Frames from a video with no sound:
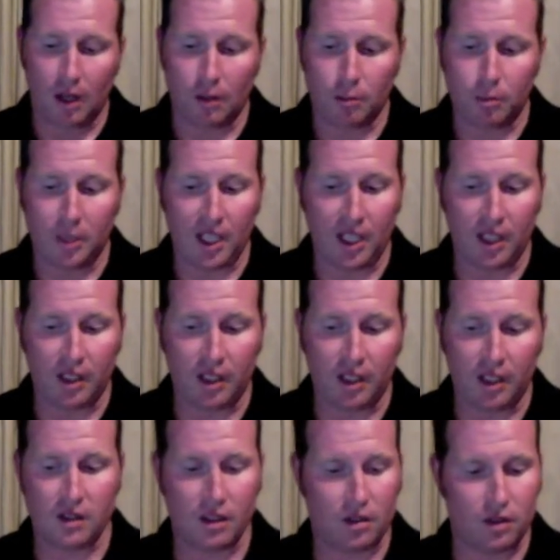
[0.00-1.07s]
beans
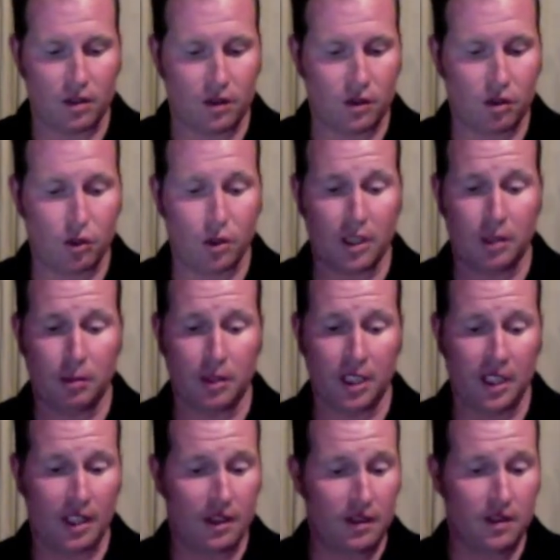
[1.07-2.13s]
such as string
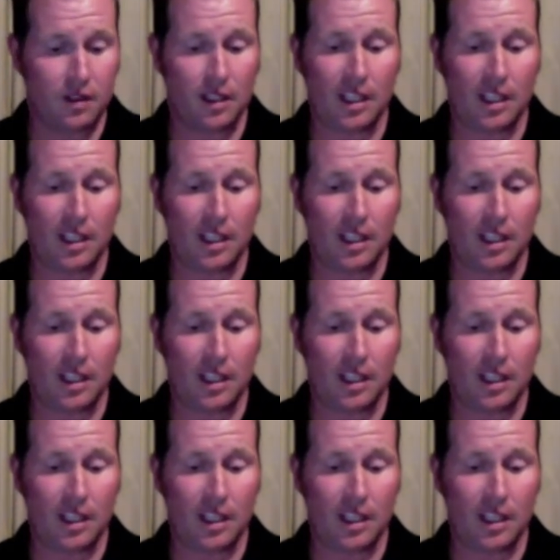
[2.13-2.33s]
beans,